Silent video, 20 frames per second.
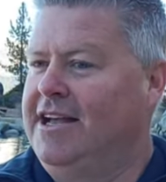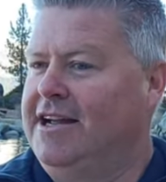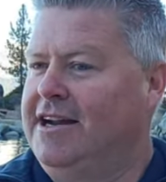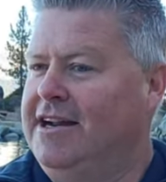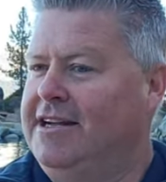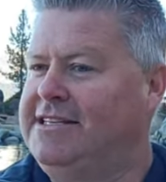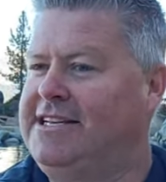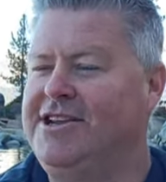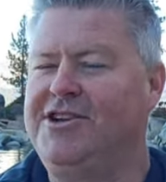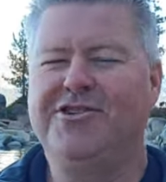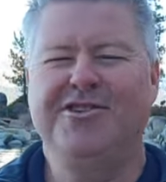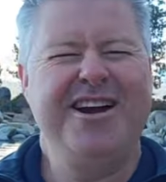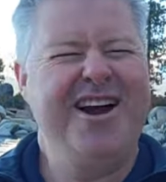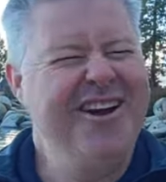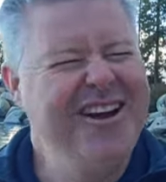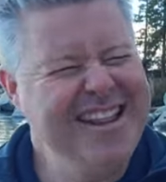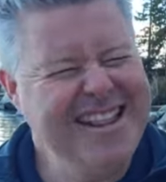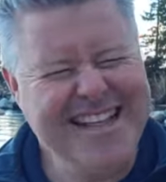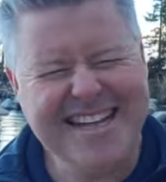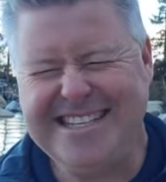I said, you know,
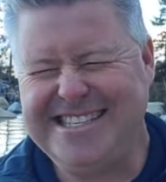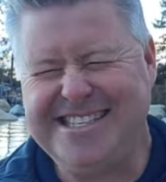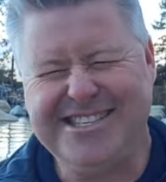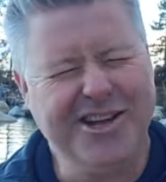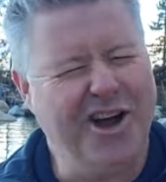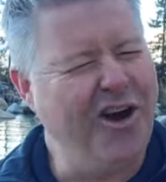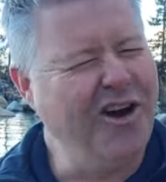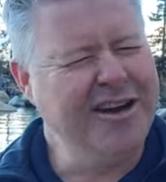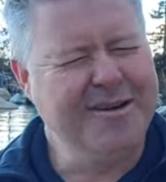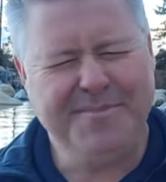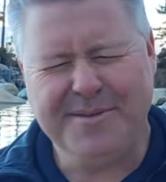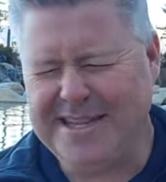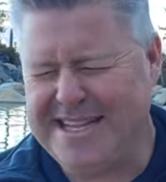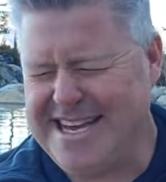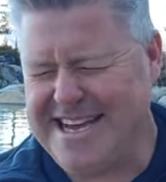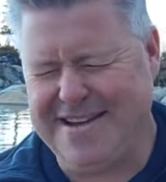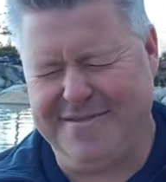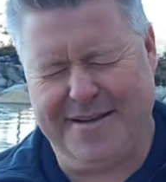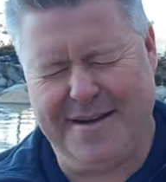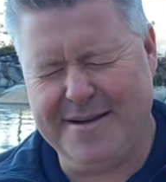that's hard to
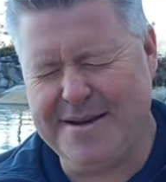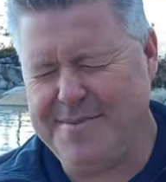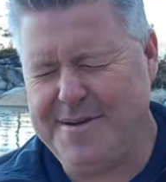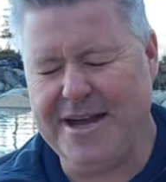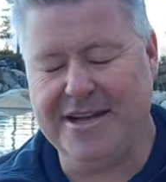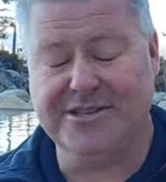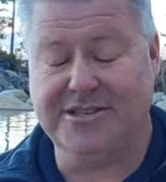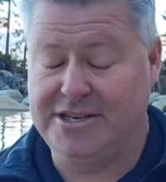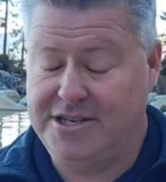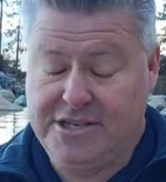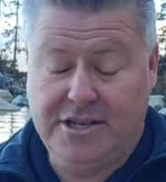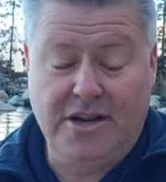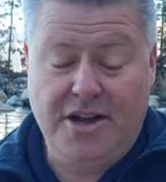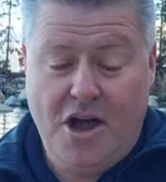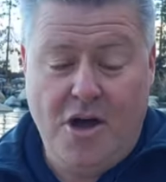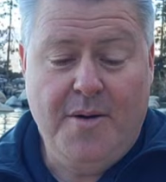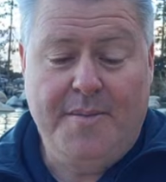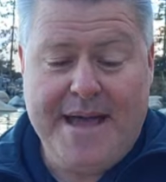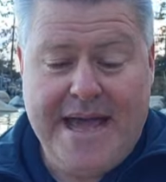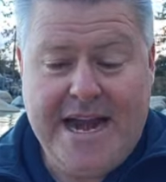believe. I'm gonna be honest. He goes,
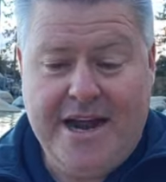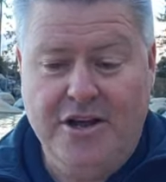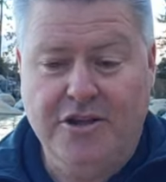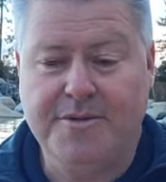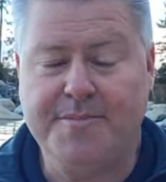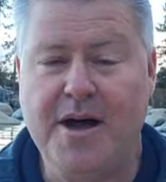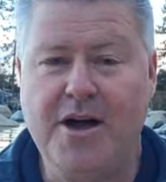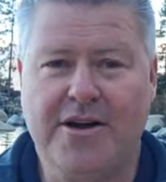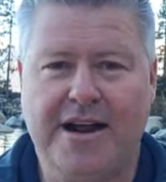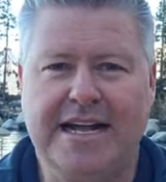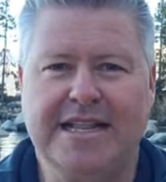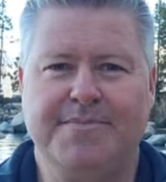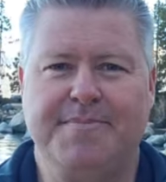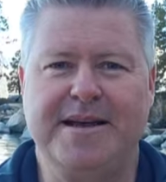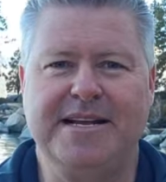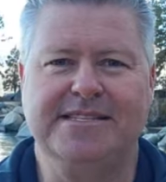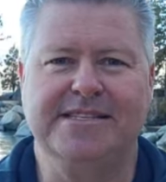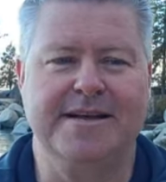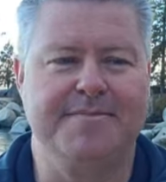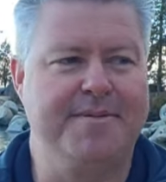no, man, I own the boat. I got the
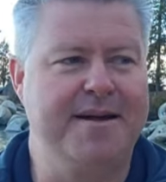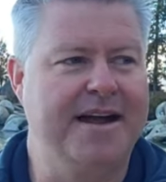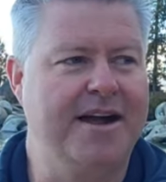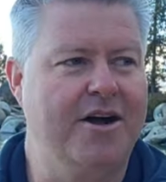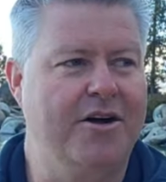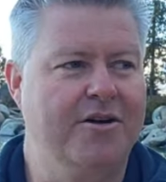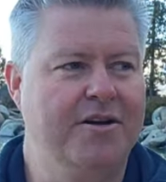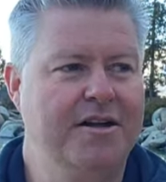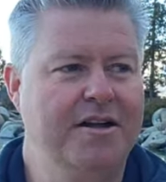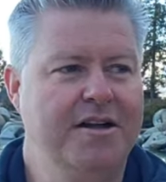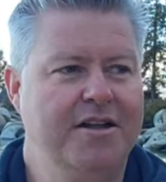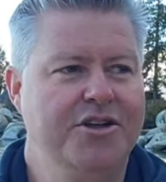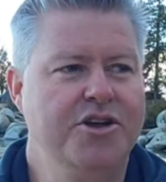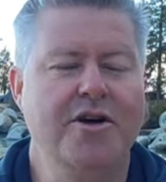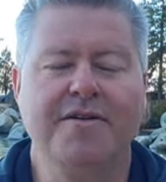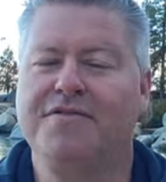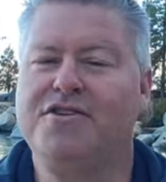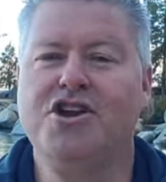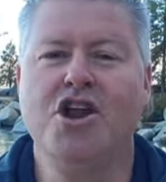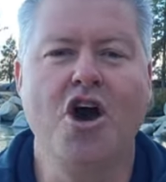pink slip. And I go, you
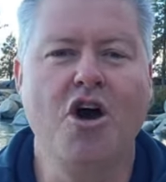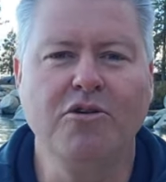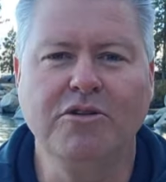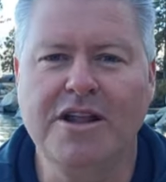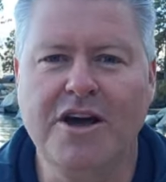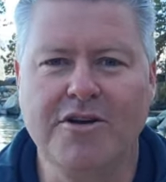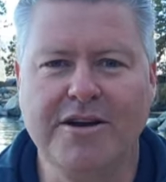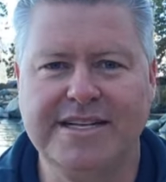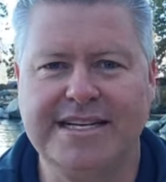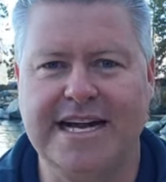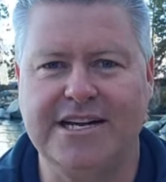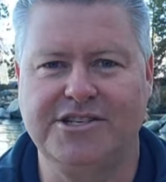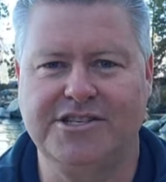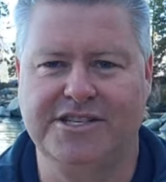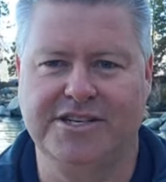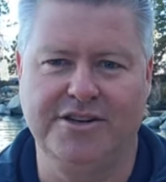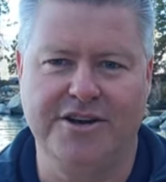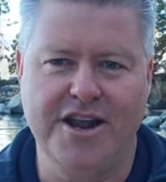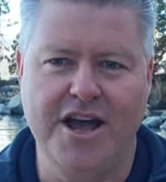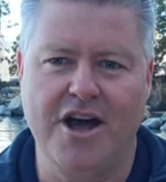have no loan attachments. He
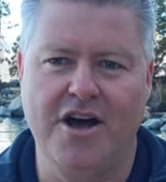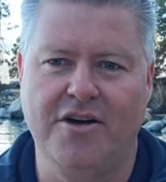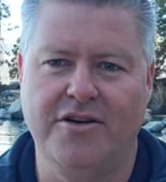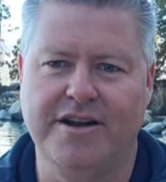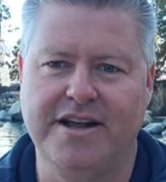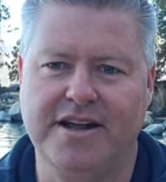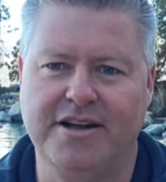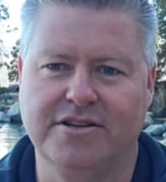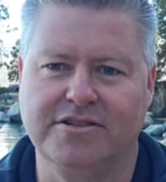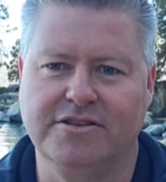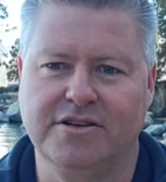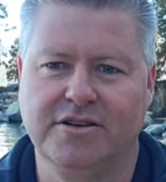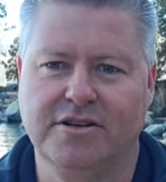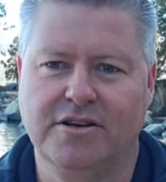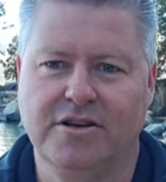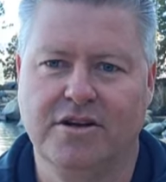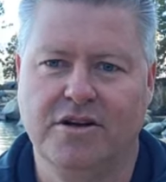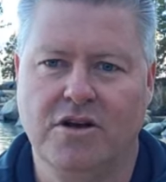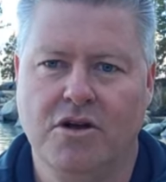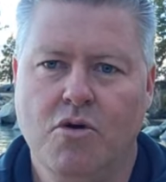goes, no. And he goes,
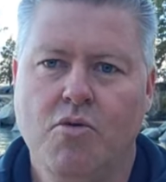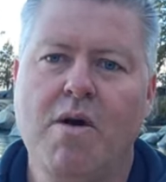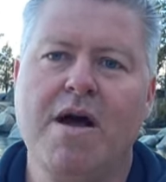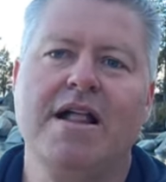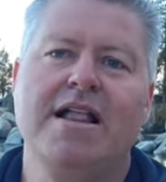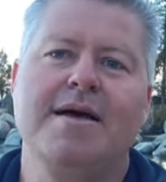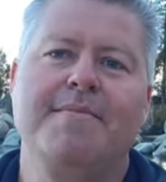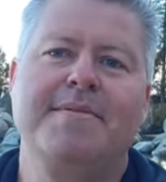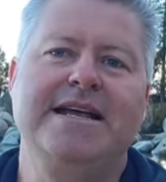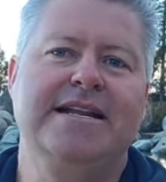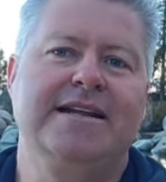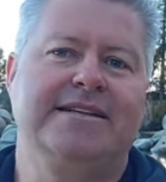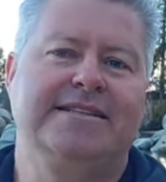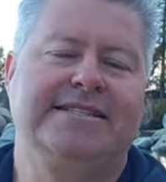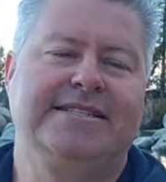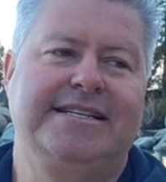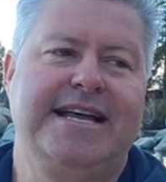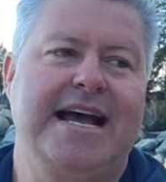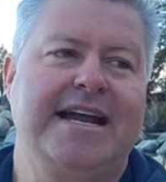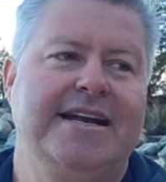well, I mean,
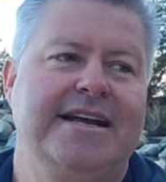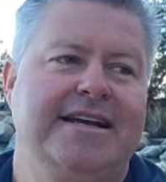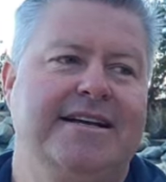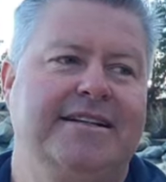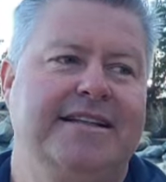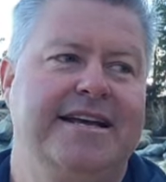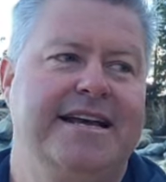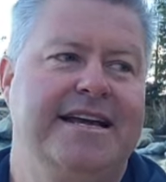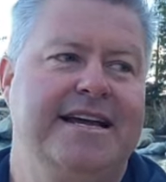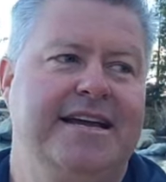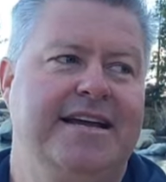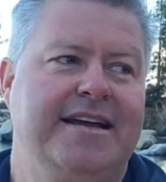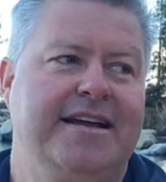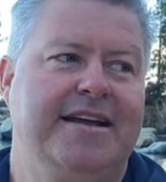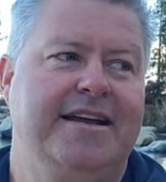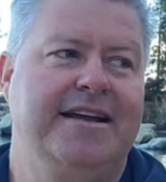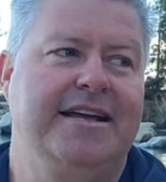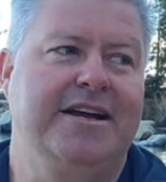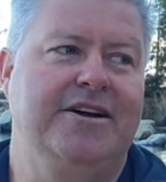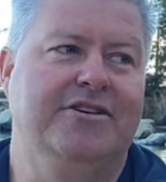technically,
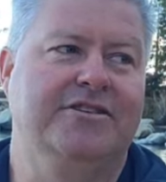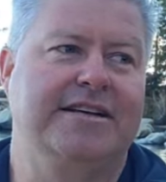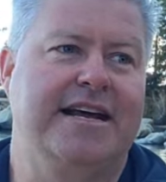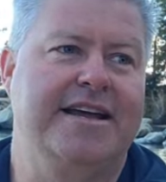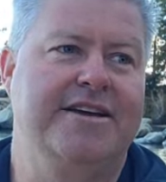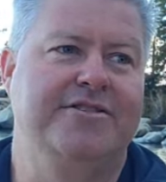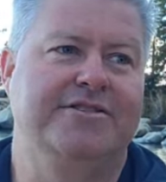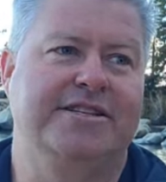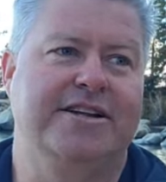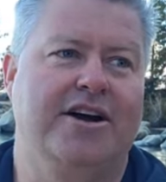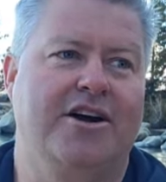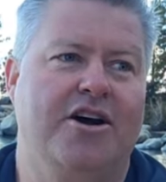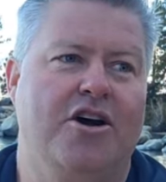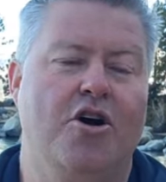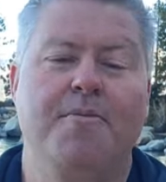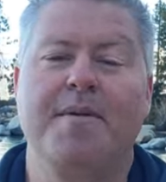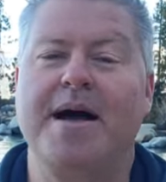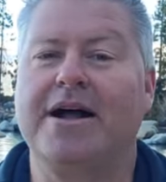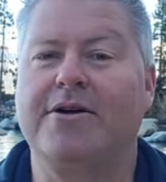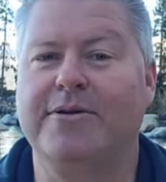he goes, I used a
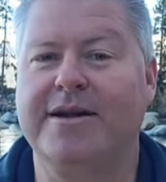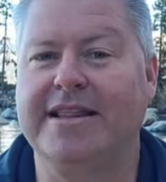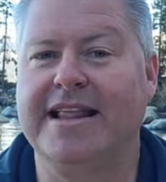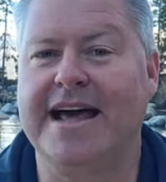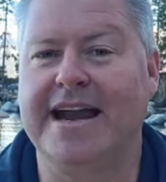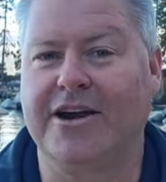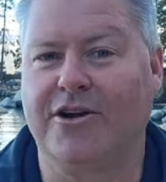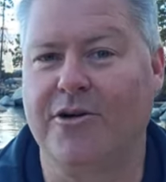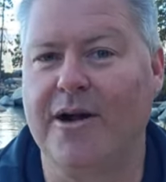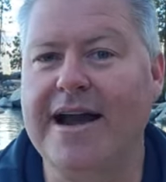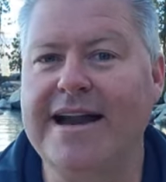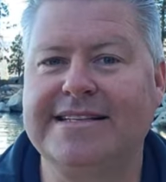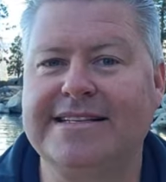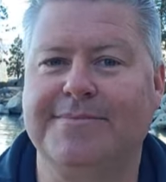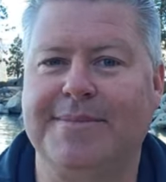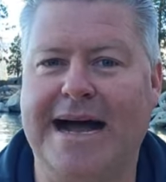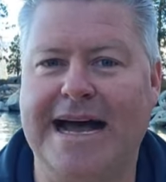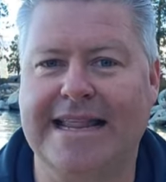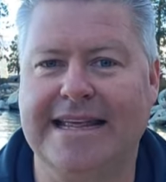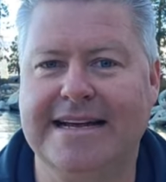home equity line of credit to
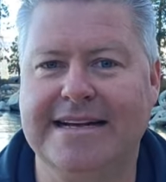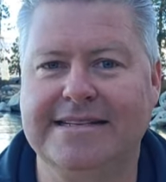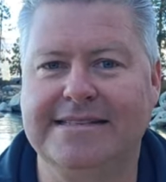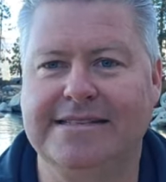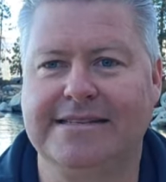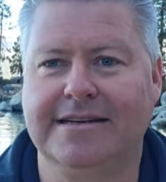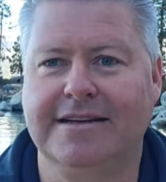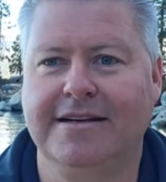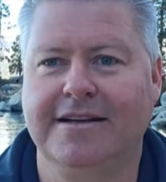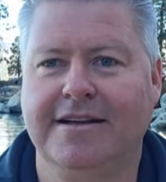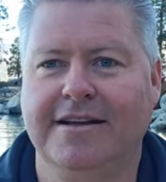buy this.